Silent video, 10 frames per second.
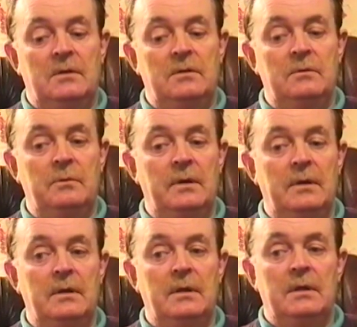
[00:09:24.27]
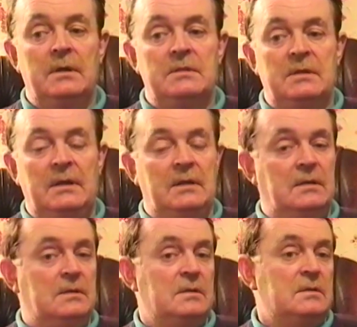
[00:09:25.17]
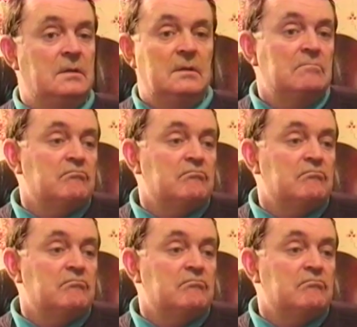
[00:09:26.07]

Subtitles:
you will say that it is